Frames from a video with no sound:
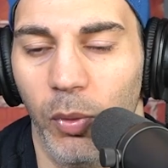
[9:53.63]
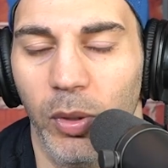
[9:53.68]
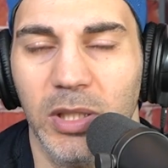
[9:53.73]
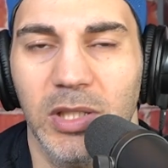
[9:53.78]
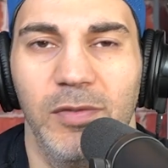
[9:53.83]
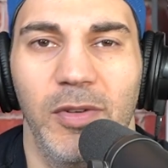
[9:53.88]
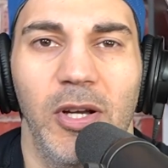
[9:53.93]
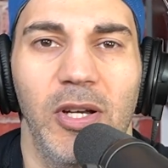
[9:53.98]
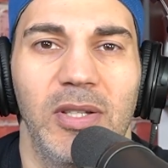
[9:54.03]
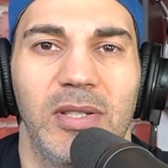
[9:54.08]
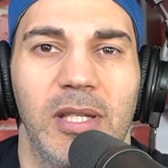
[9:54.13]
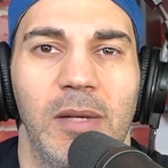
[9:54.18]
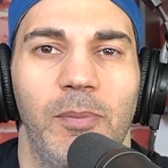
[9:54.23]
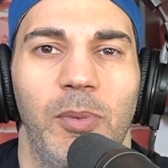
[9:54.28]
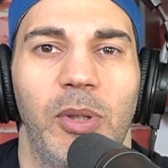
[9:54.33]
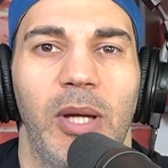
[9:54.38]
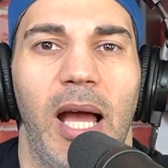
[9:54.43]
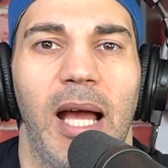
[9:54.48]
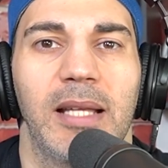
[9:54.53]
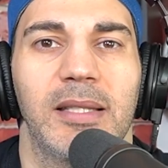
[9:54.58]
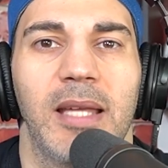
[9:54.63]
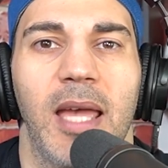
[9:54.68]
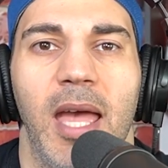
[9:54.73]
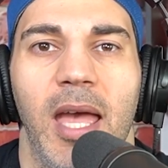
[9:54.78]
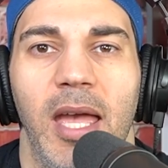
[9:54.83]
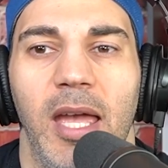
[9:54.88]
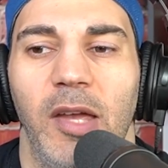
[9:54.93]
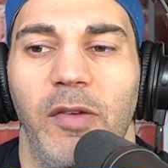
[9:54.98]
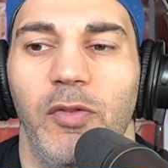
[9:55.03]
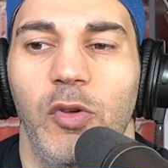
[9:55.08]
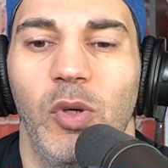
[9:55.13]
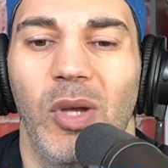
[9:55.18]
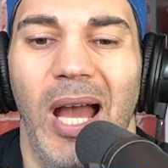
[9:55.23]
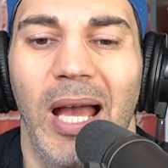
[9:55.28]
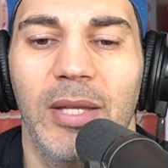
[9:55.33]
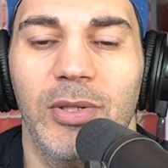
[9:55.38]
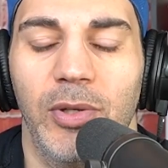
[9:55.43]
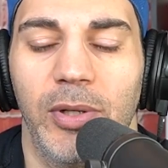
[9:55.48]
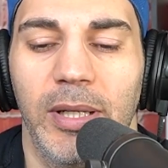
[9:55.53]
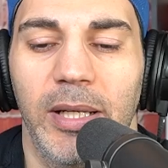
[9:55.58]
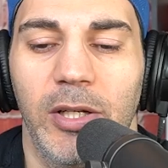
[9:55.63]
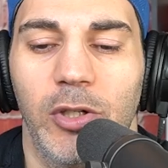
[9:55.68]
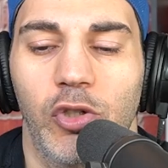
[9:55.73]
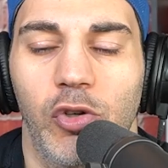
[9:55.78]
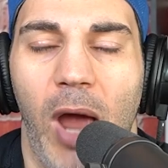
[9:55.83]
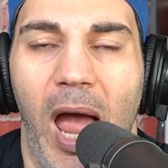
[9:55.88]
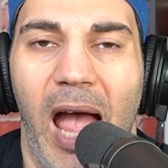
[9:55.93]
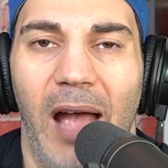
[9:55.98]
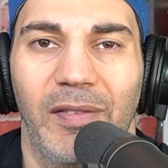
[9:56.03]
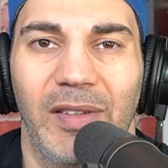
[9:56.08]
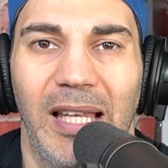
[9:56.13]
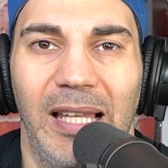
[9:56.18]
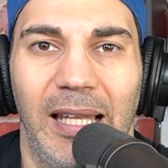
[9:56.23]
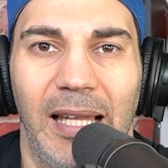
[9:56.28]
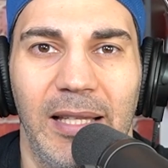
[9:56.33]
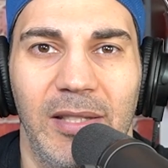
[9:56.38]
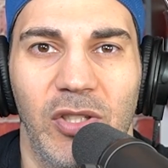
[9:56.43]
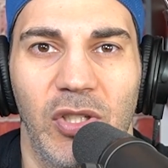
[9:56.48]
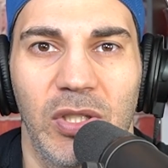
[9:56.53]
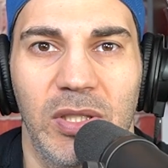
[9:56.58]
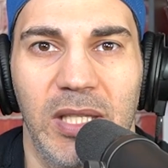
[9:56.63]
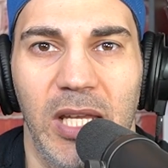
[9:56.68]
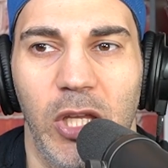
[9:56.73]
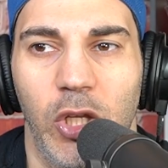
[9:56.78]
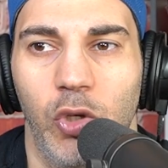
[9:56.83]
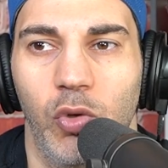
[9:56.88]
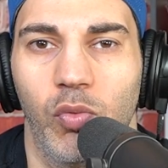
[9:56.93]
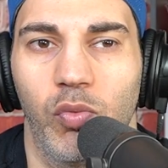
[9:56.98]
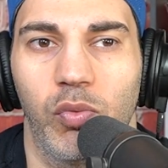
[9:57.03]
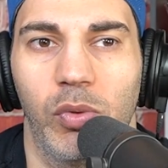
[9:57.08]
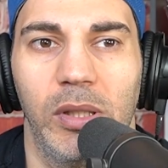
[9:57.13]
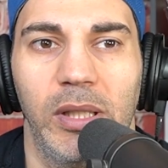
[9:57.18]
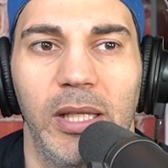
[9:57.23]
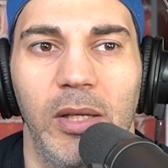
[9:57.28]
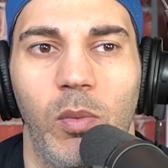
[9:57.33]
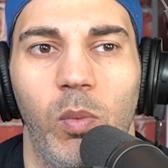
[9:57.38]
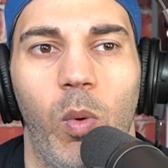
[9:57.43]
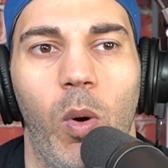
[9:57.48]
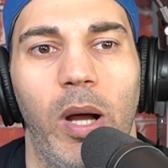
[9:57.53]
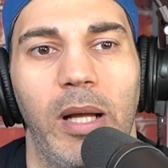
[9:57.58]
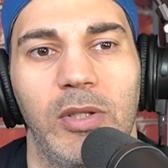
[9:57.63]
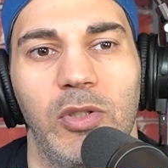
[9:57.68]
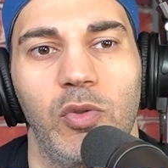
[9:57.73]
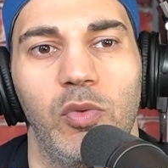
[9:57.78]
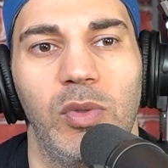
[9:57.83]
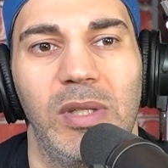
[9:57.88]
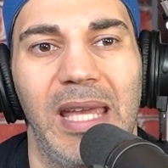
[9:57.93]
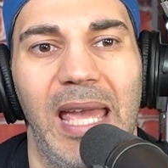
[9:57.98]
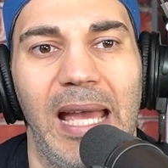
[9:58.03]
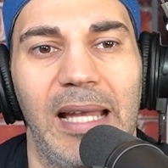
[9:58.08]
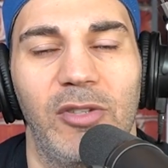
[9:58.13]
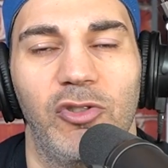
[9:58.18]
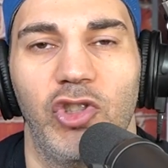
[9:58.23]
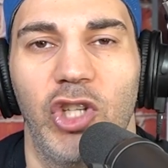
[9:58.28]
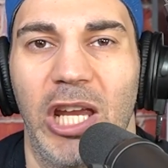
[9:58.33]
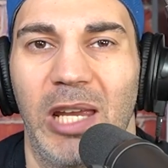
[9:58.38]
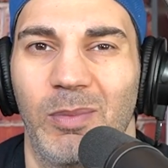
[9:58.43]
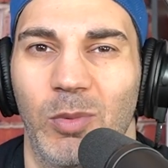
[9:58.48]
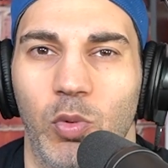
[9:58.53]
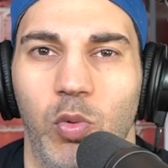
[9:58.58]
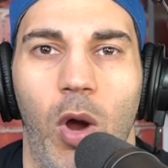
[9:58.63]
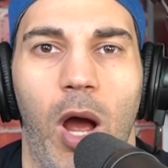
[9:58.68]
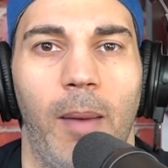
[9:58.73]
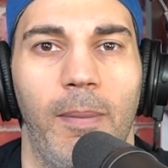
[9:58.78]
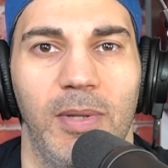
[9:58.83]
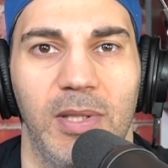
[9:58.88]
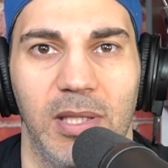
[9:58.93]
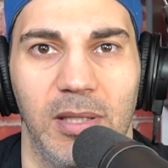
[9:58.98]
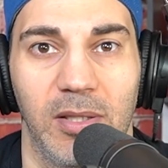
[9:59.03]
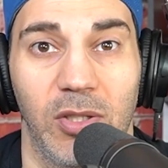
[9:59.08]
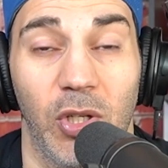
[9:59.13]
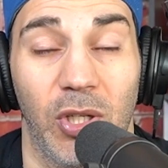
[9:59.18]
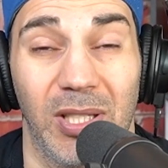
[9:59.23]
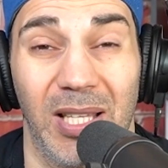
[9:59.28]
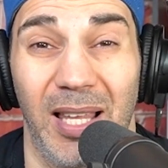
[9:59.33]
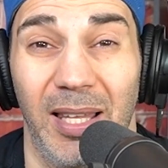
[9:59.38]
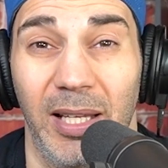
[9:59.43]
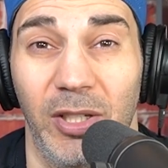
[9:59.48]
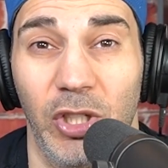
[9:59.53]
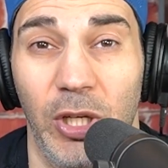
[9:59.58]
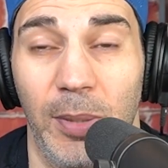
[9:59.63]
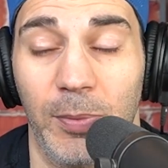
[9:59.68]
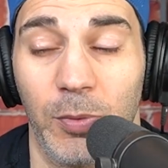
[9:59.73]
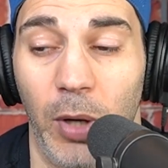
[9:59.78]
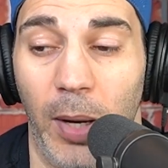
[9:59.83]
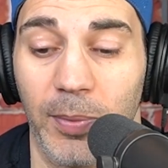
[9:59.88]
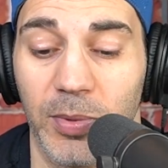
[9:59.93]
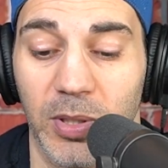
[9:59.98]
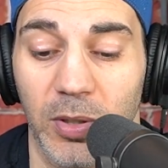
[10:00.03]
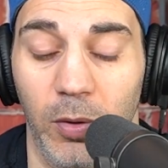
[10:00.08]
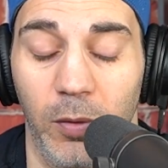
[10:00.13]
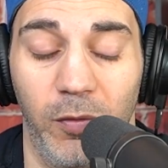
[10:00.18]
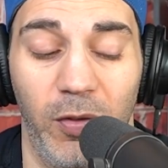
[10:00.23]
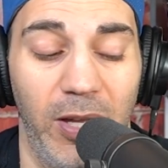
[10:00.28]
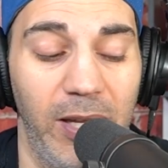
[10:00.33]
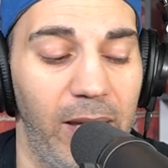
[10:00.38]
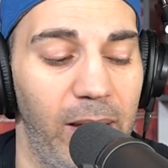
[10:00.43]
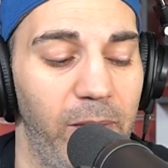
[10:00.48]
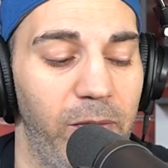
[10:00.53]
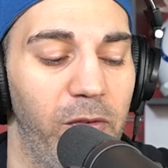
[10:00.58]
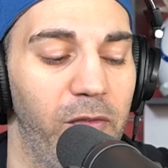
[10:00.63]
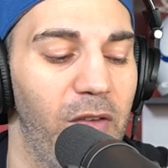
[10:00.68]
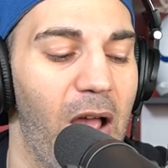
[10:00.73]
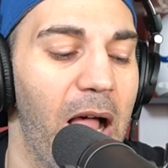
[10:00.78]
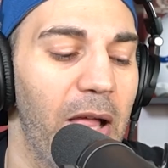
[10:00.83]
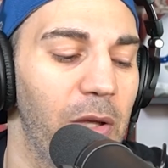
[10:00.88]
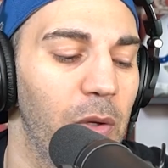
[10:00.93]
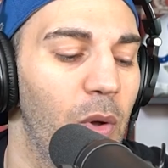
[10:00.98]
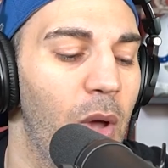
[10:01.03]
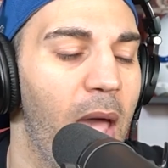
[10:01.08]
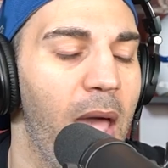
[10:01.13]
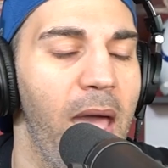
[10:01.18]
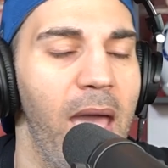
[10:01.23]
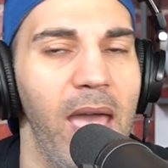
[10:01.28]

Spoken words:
Well, it's very simple, guys. If you guys are in a draft, and let's just say you really want to get James Robinson this year, because I like James Robinson. Hopefully I it for value.